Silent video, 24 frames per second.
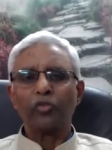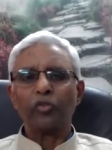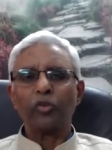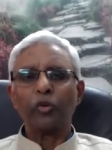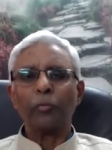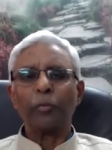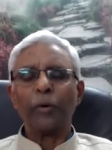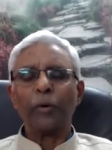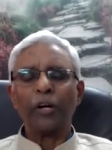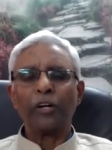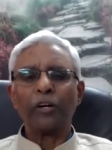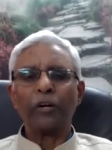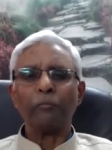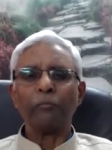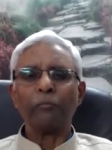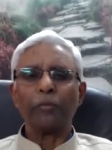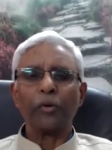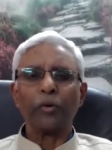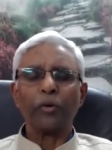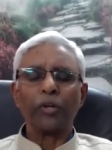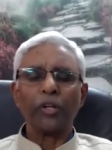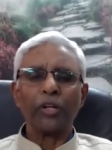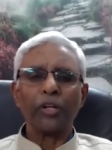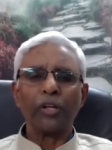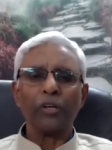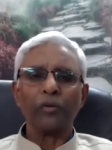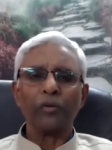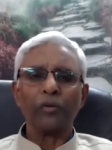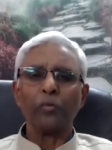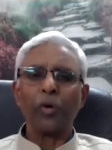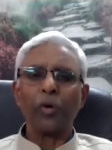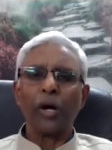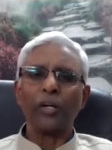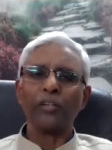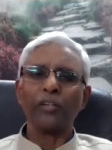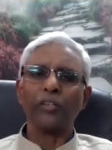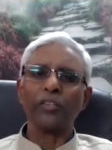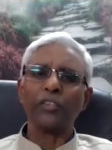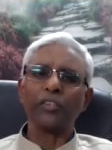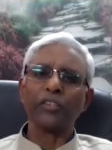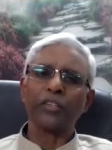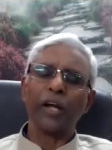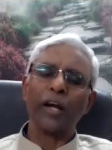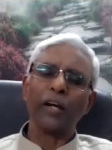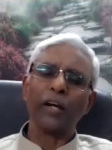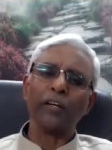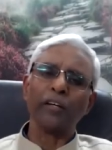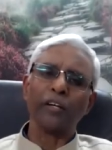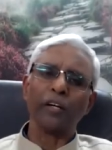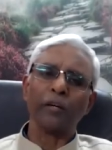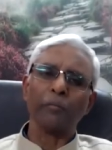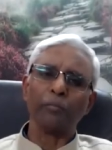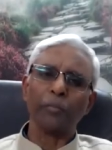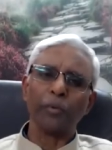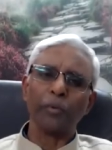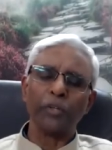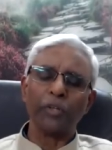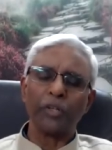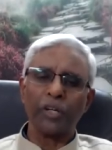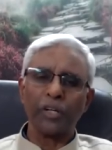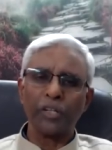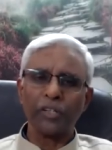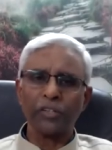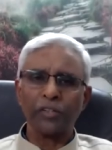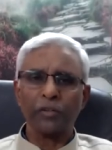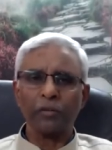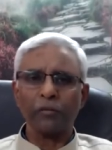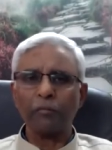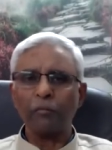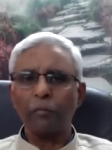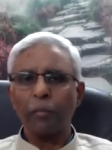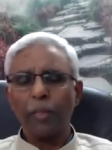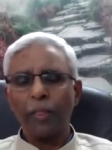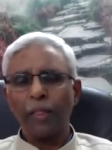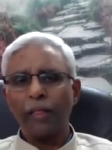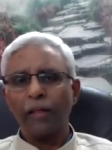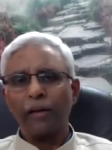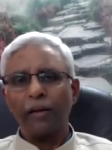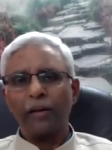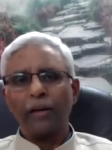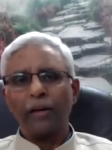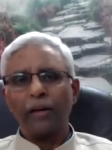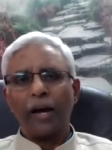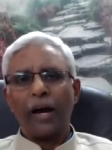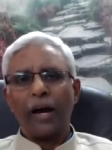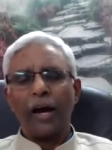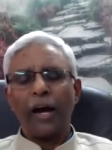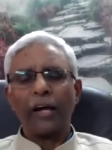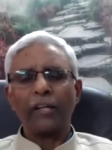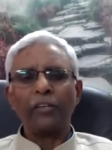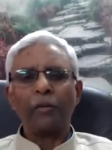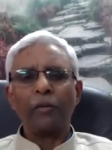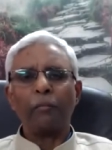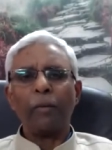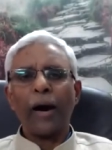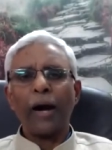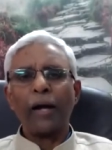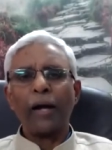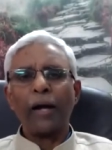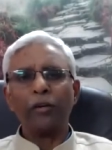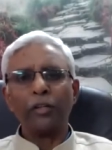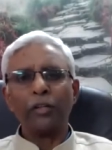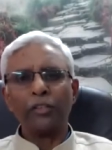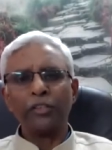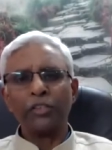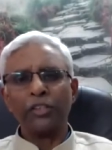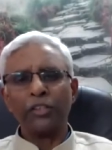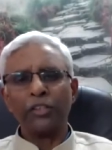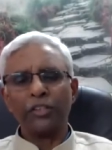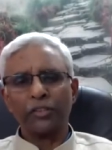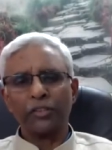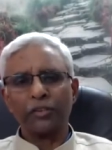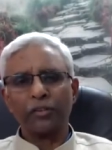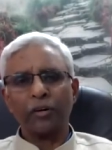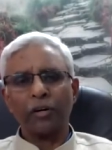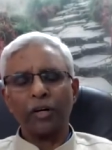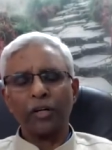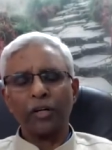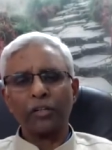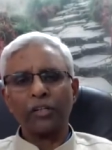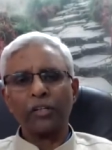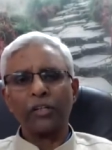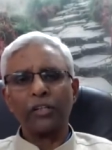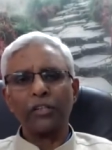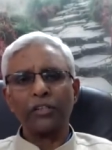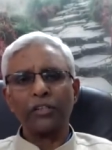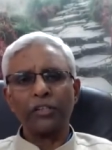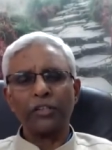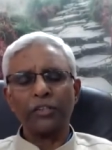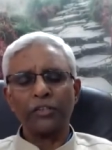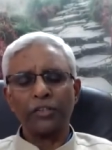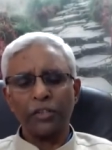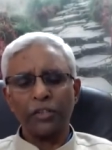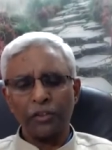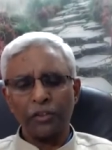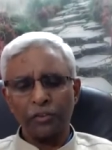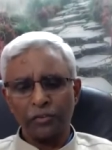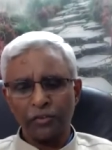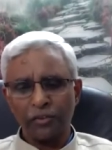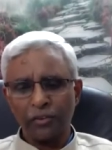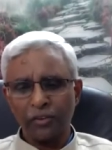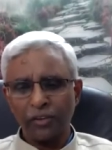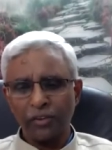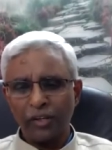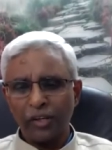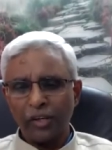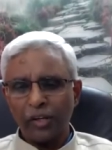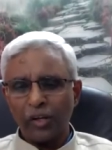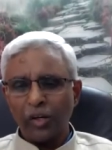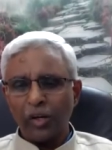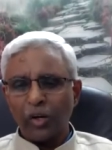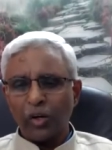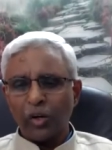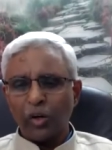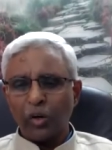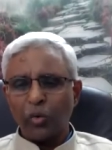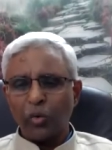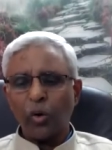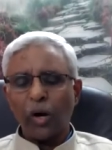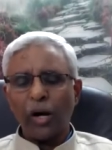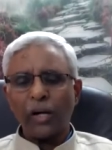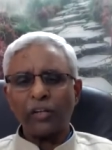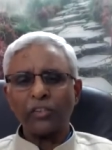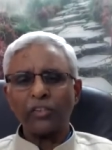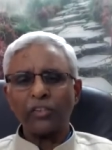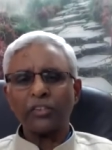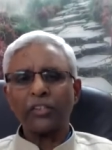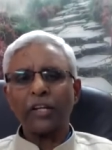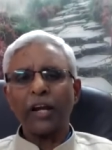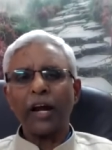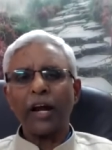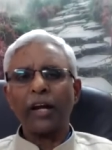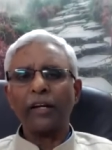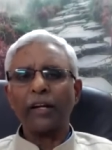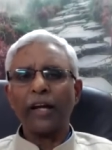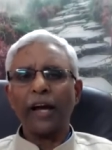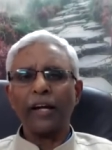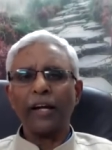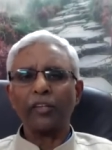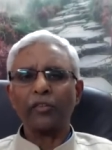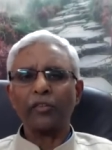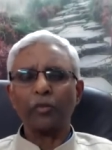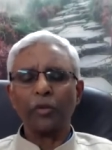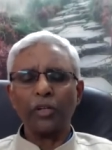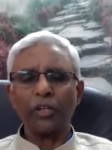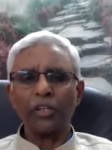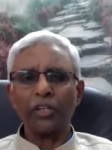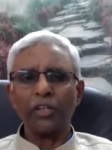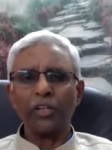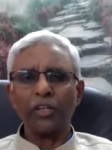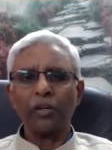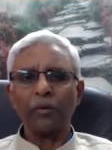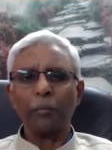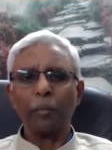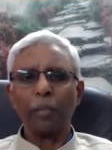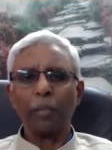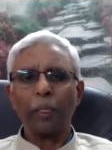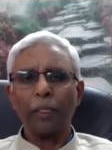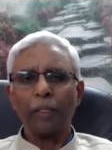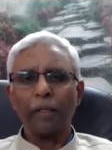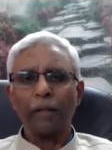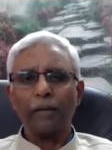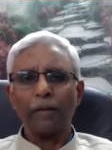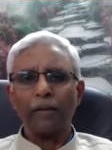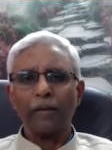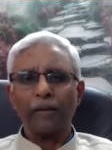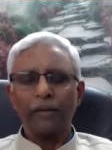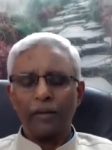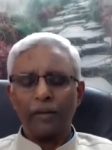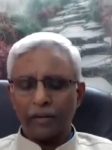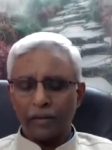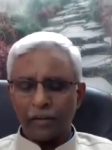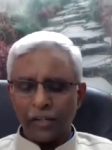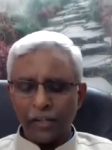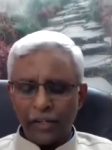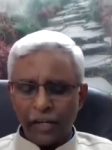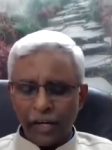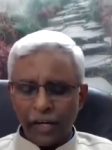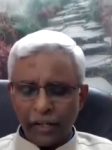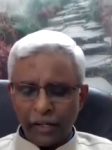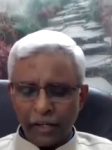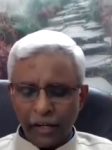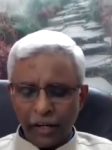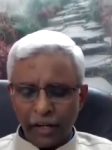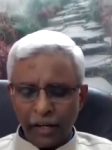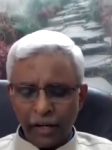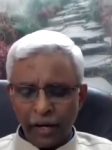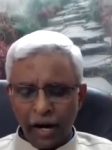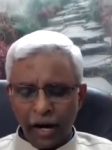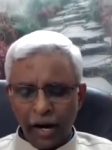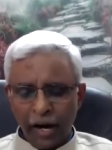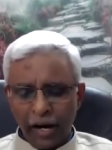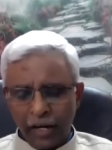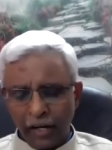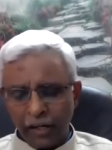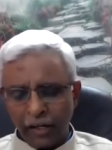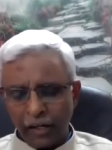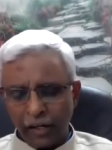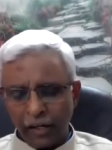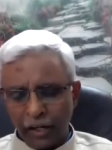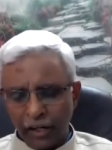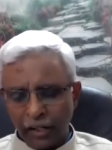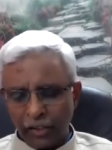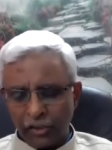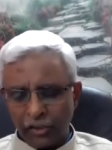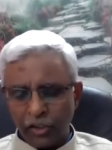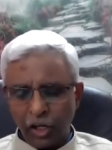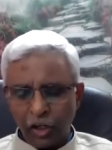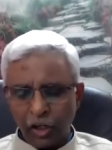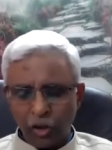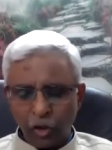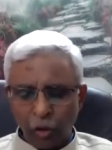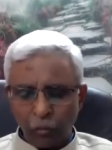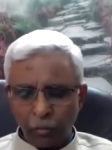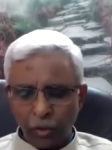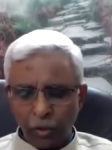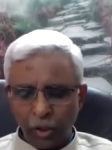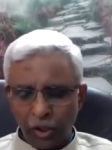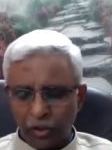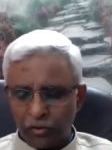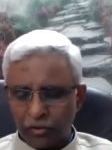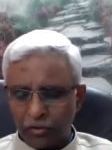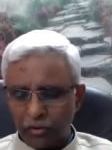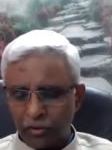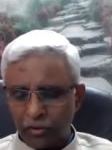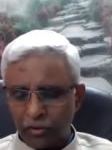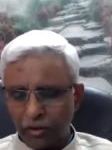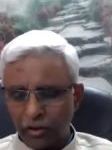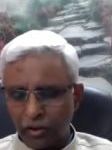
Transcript: supercomputing, who understand computation, and the biologists or clinicians who understand actually DNA, RNA, genomics,